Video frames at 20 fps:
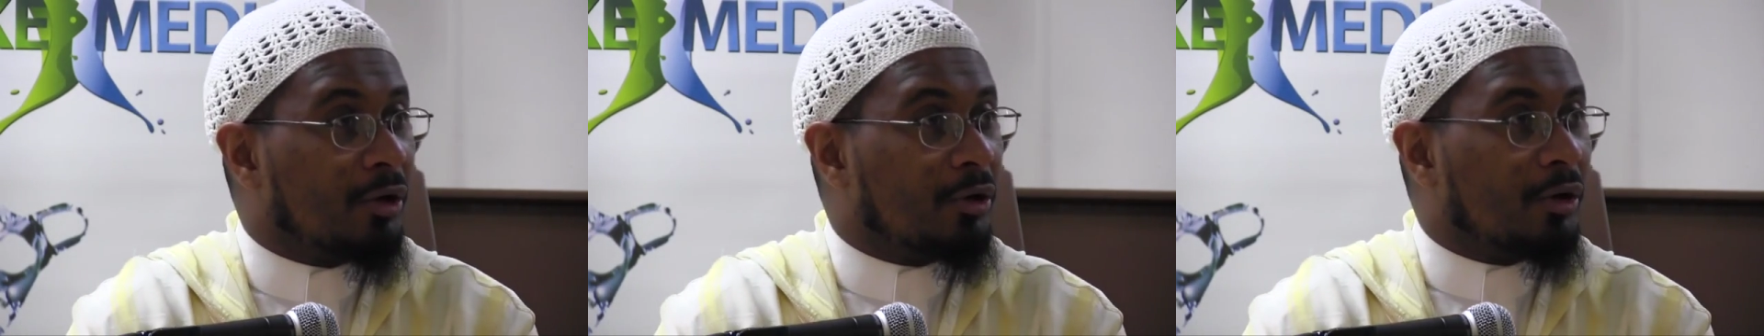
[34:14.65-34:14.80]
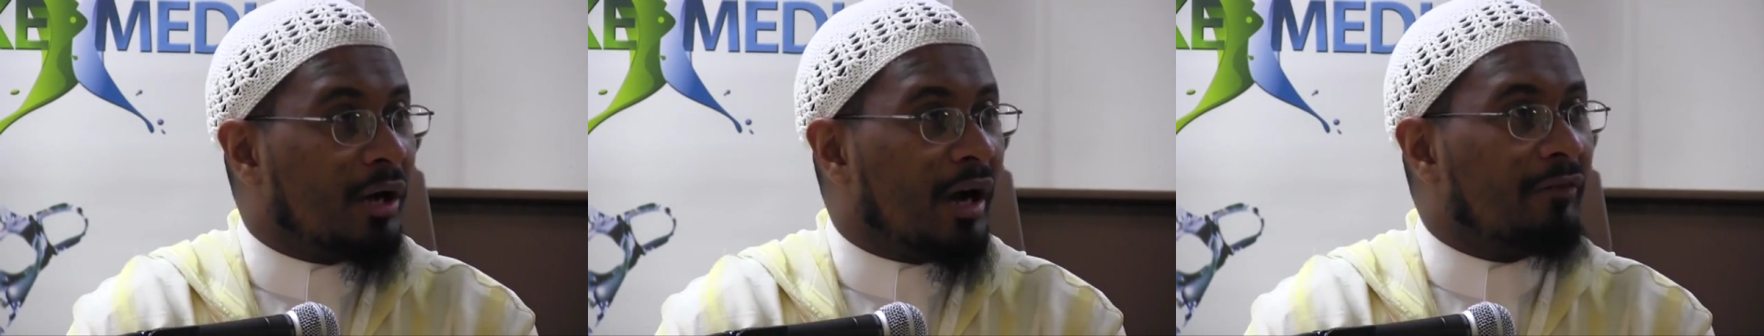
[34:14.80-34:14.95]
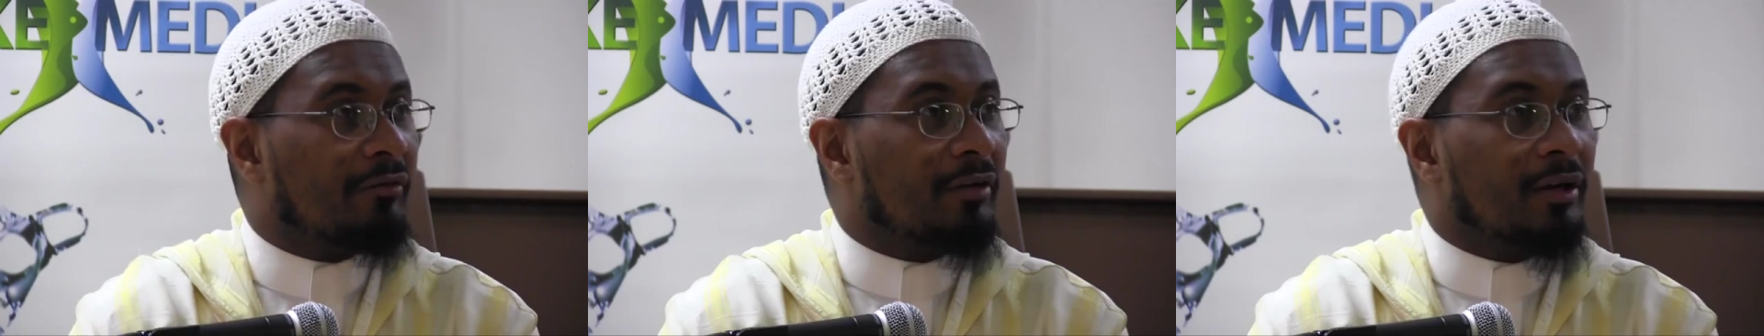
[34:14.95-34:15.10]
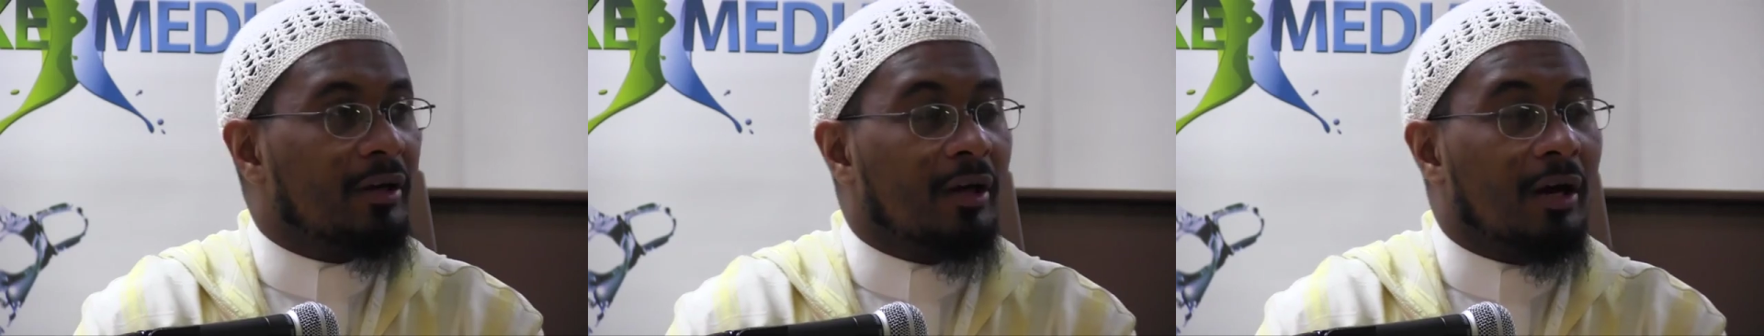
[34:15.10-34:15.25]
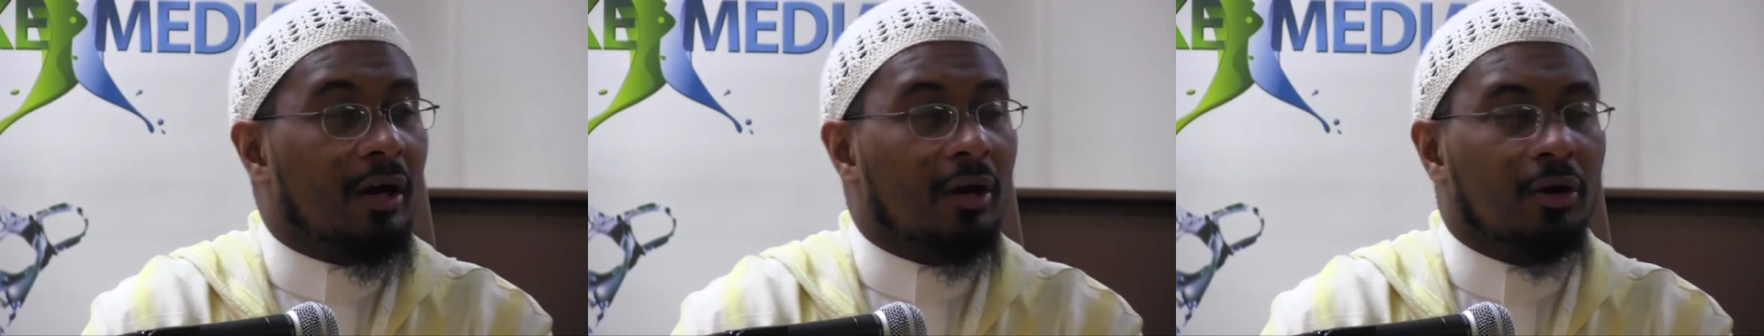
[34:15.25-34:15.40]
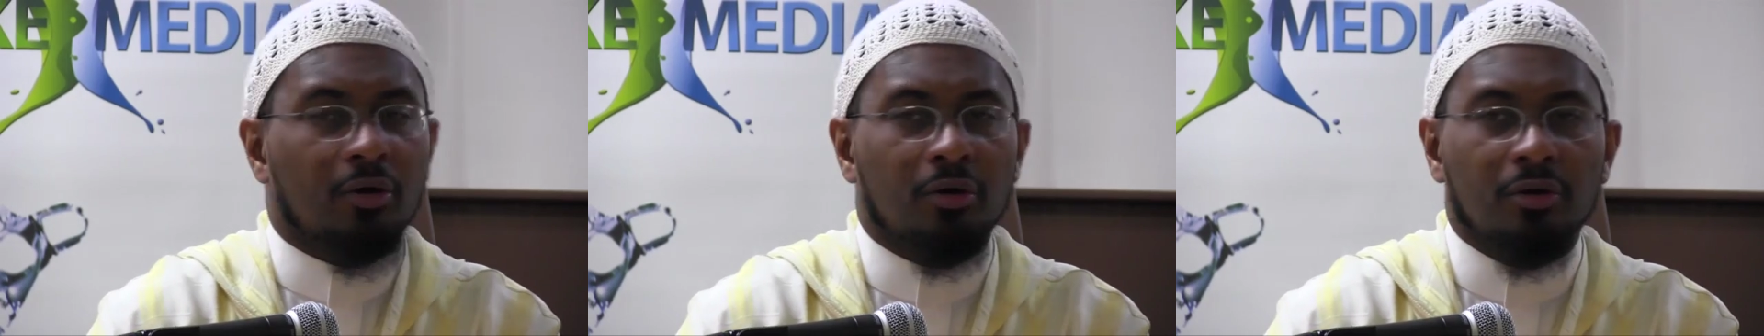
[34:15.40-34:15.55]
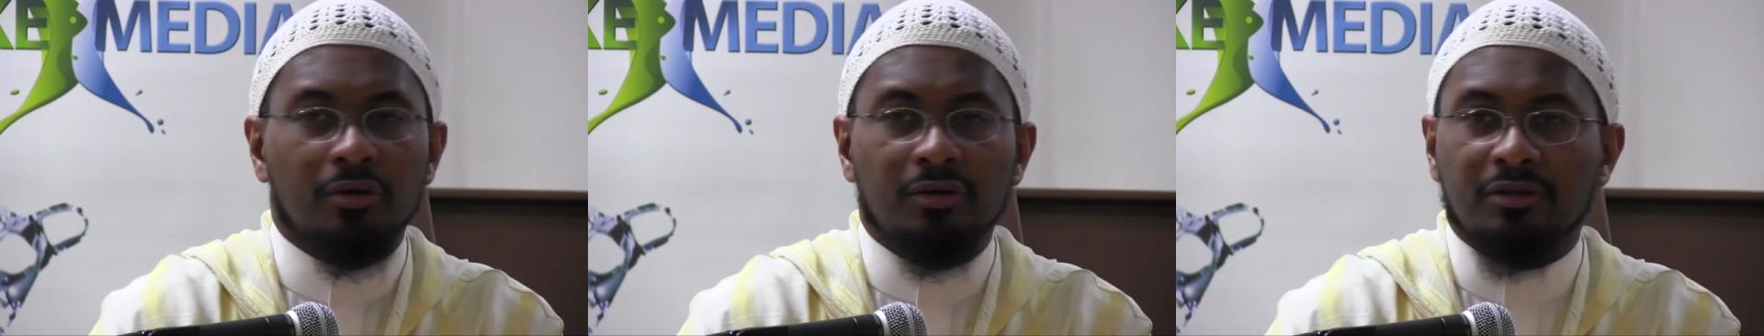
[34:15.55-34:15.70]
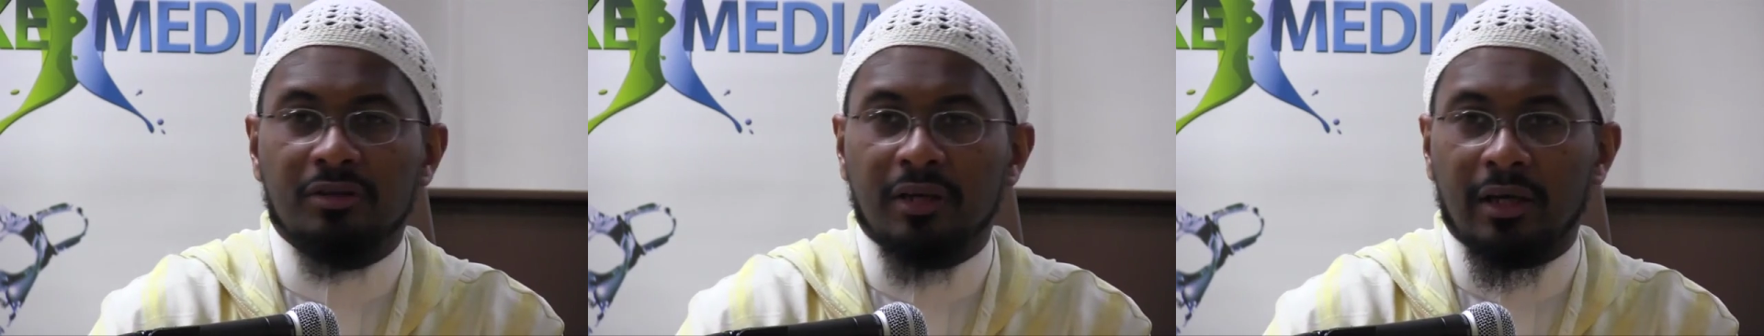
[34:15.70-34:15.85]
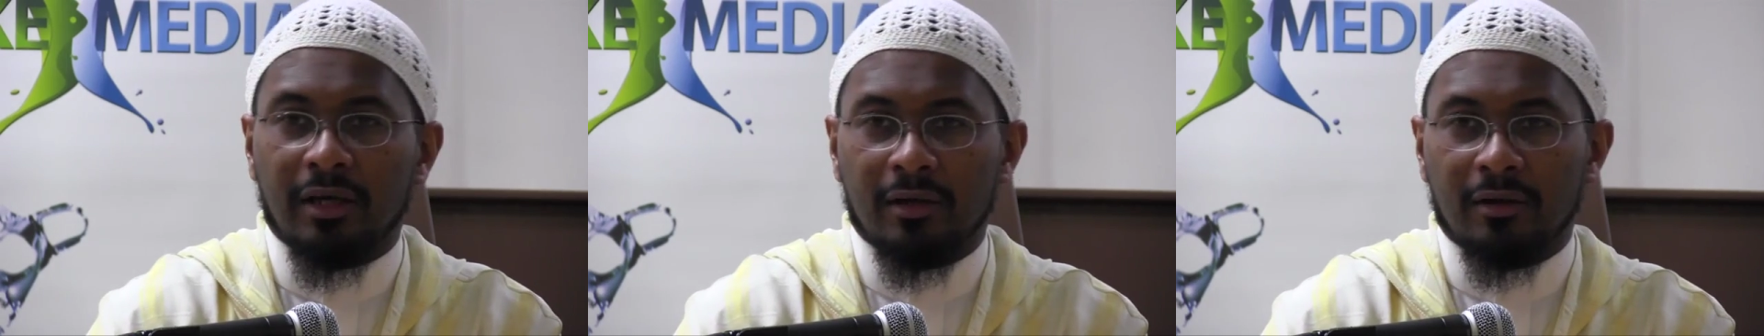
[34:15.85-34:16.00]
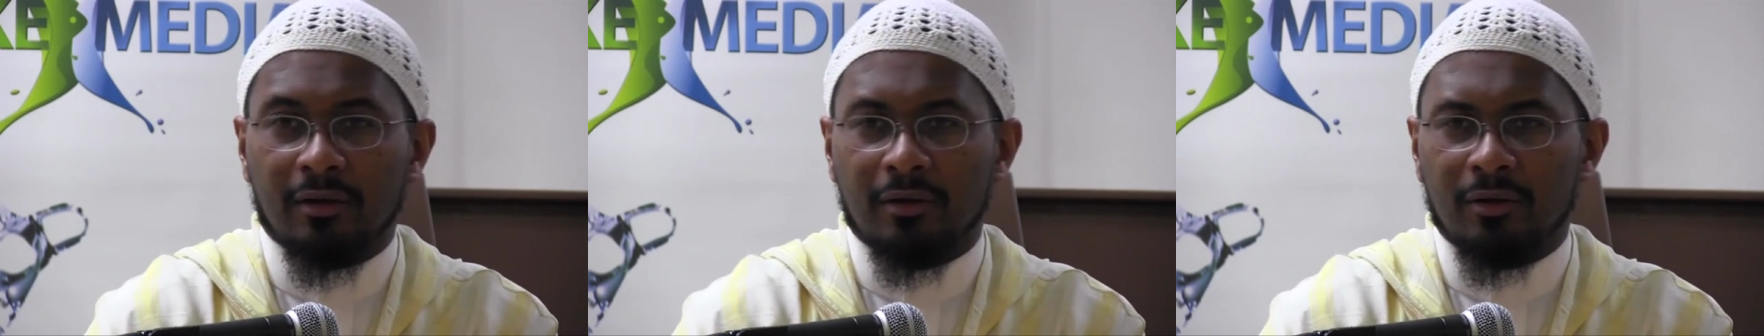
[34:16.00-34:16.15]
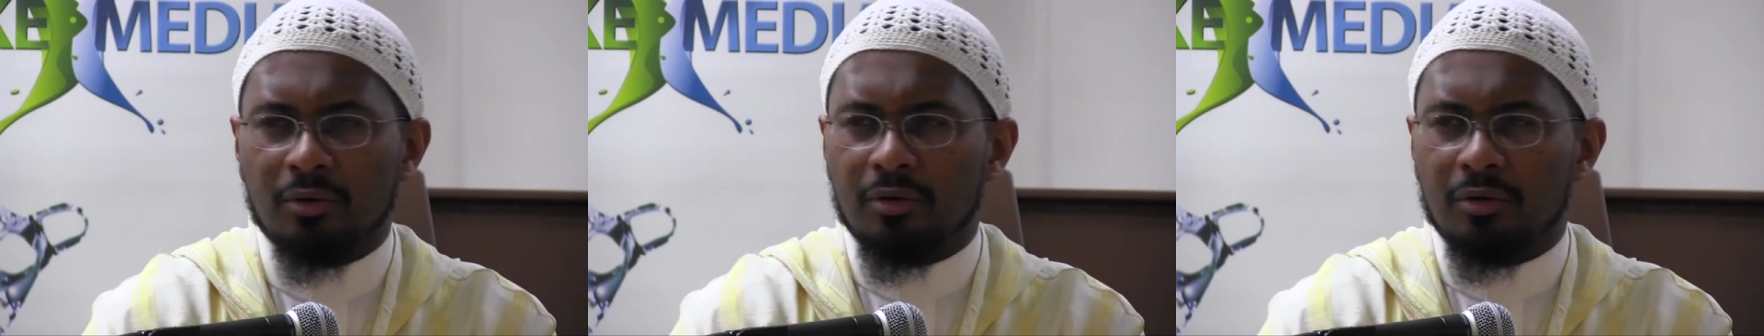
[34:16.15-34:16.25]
You're having a good day.